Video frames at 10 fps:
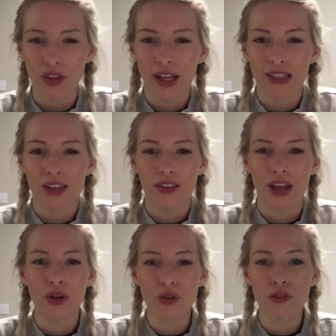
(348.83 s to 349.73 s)
They're
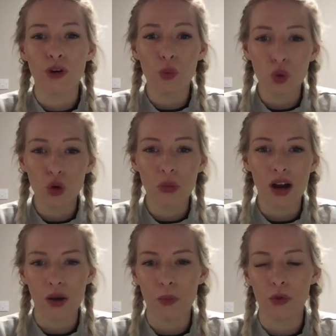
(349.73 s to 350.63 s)
good for a warm
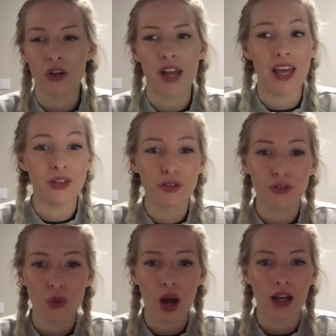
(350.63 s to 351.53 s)
up or an end of
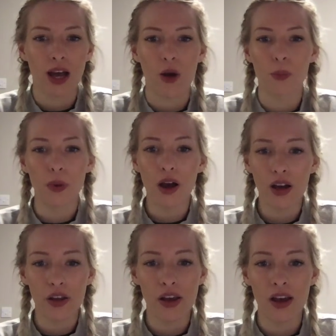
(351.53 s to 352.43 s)
workout
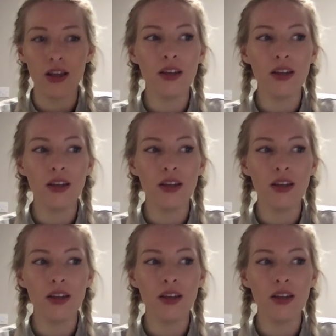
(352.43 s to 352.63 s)
burner.